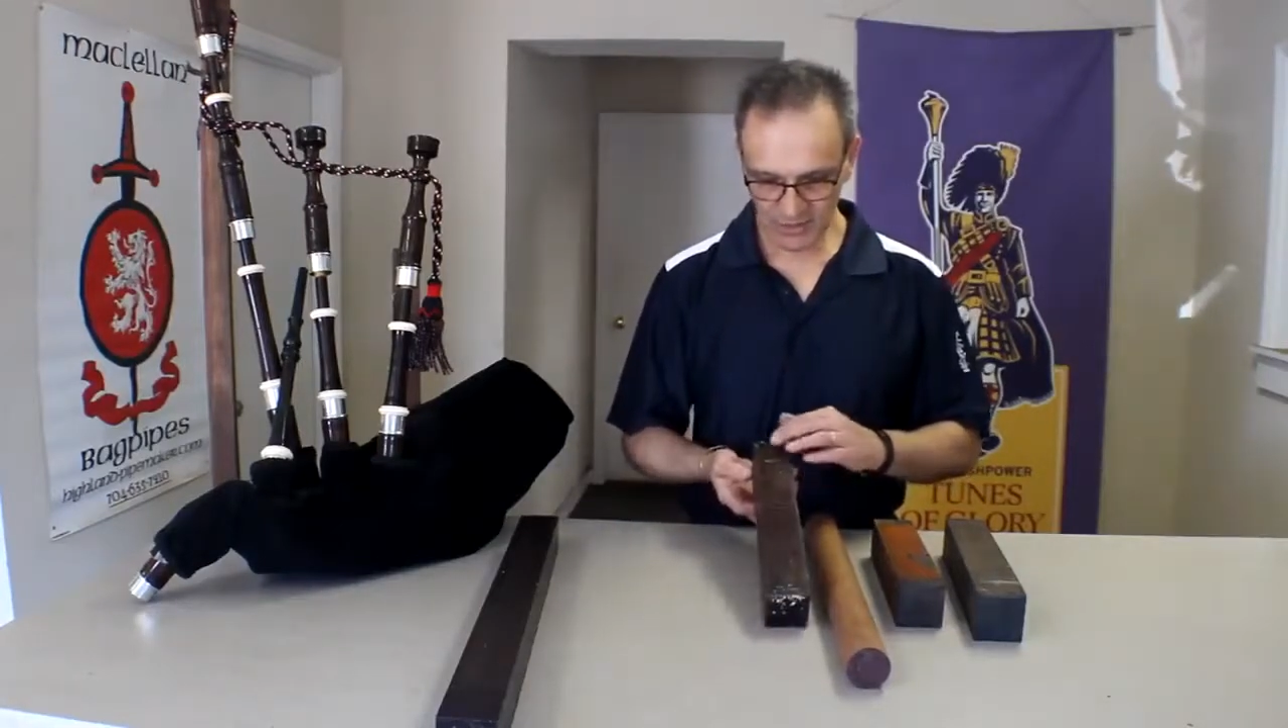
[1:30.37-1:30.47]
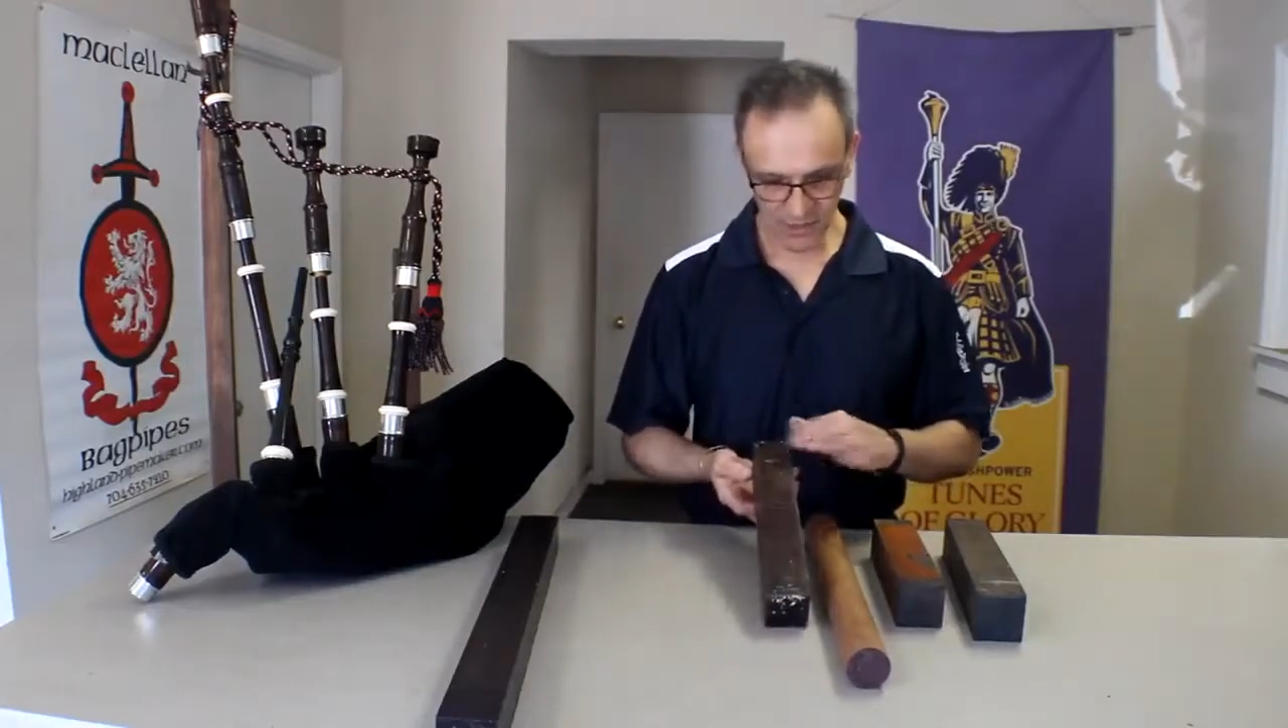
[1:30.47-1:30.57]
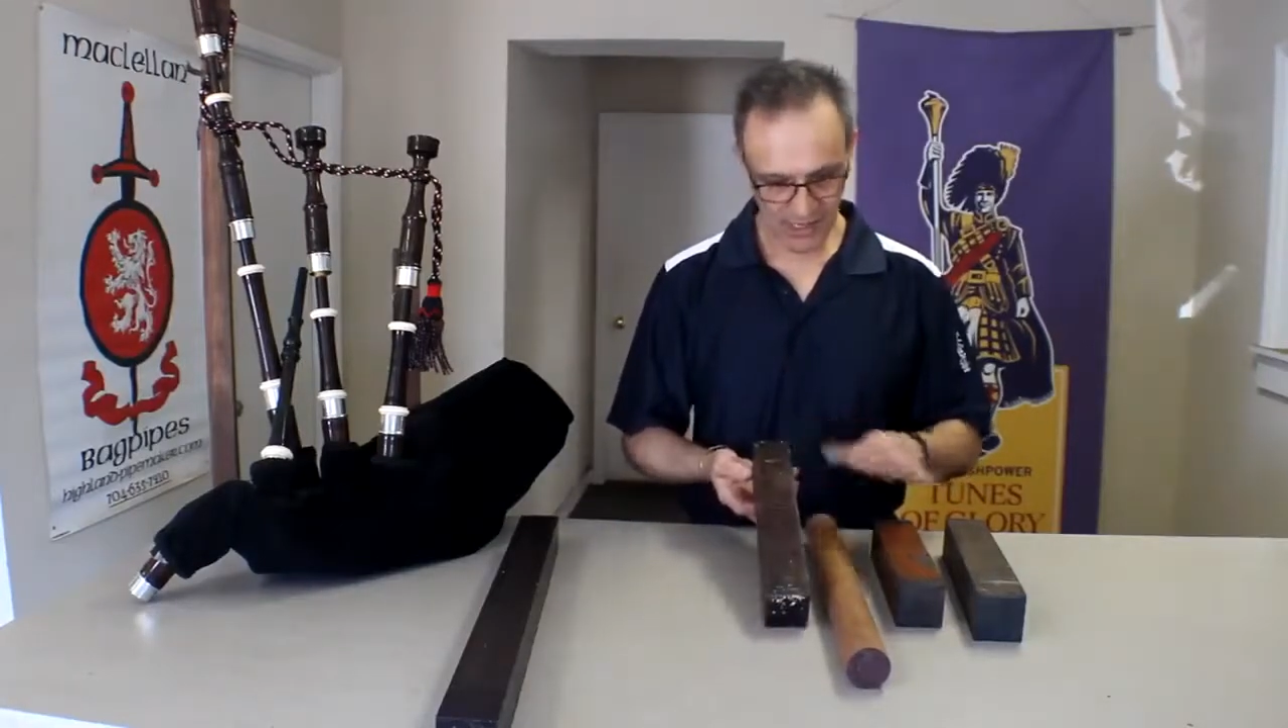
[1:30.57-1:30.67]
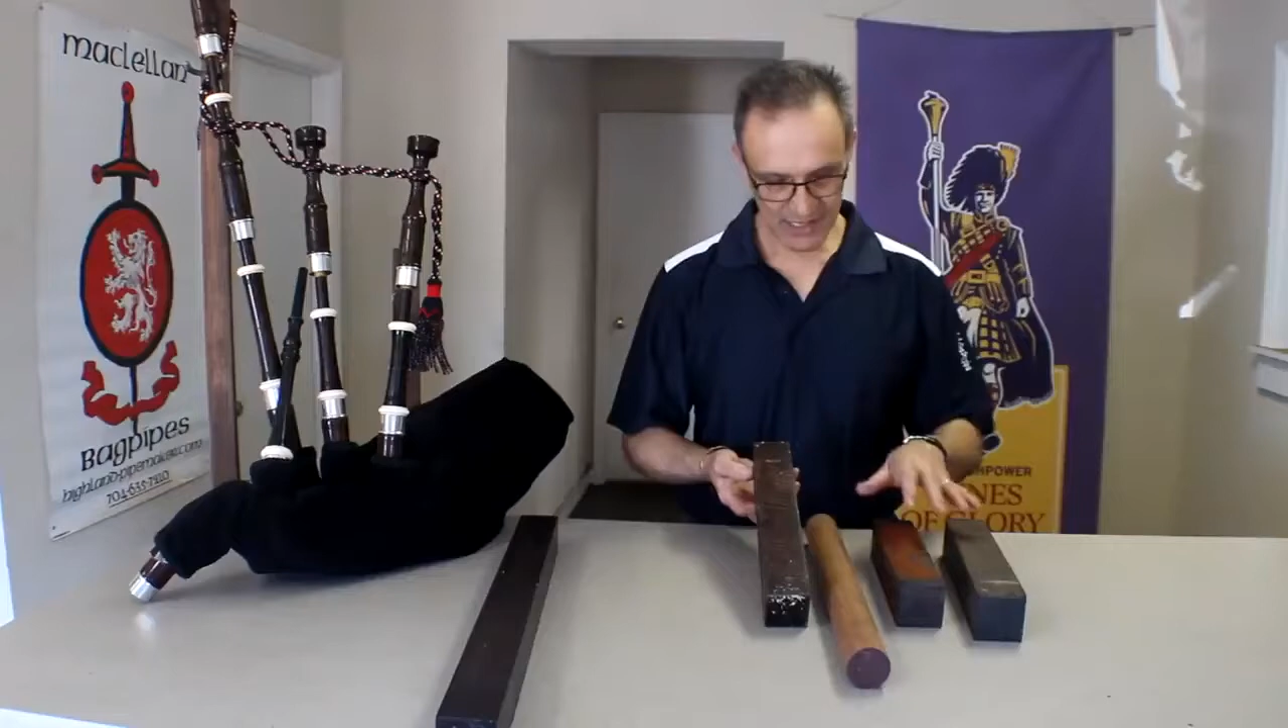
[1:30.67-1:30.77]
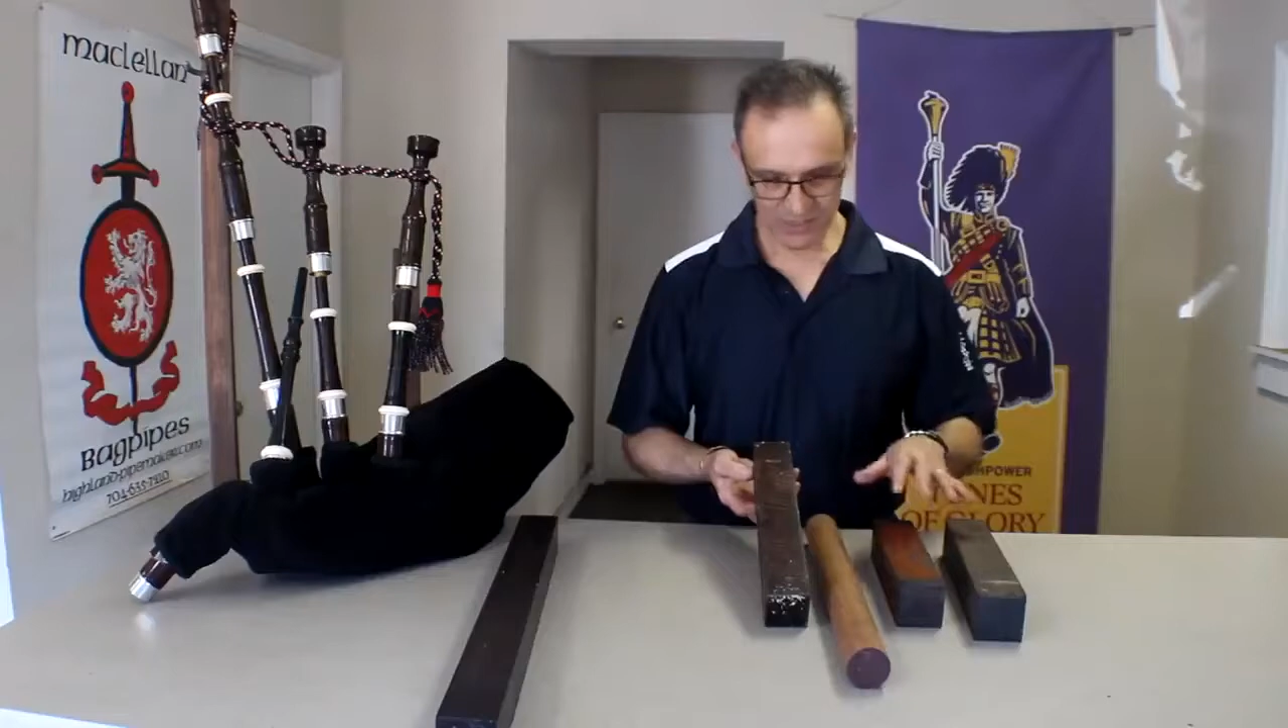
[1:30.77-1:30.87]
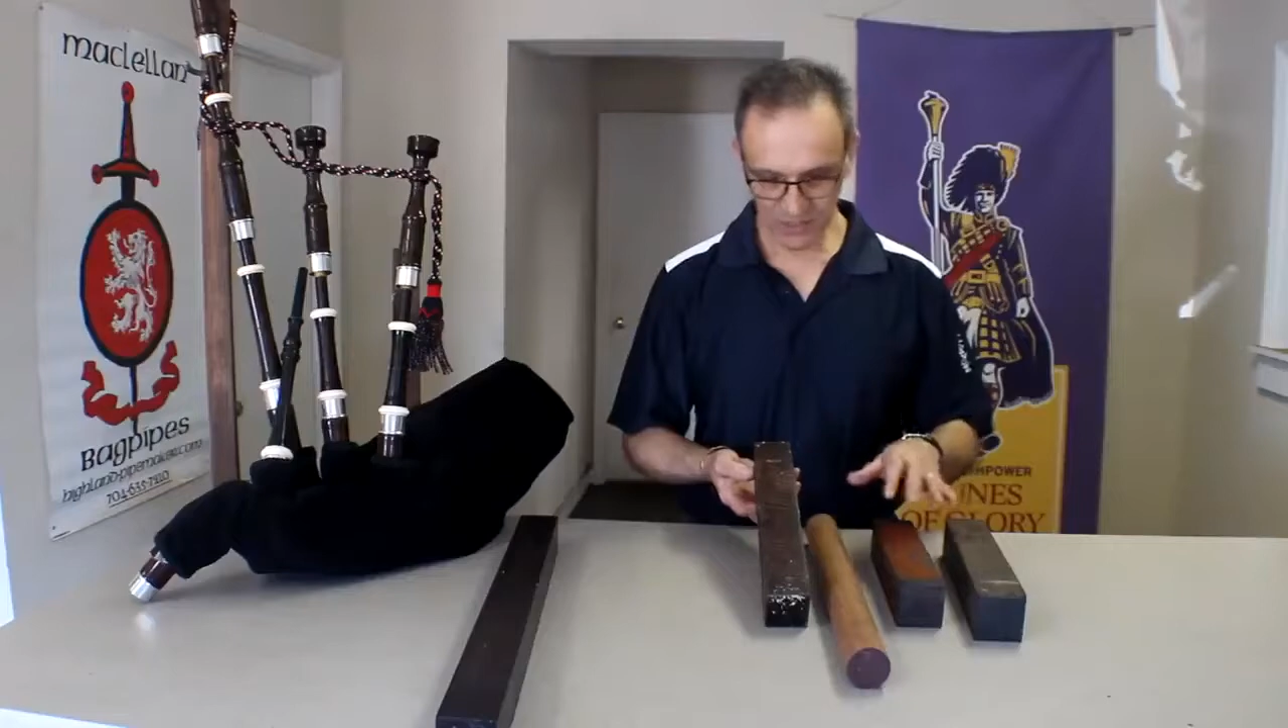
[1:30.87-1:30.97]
not as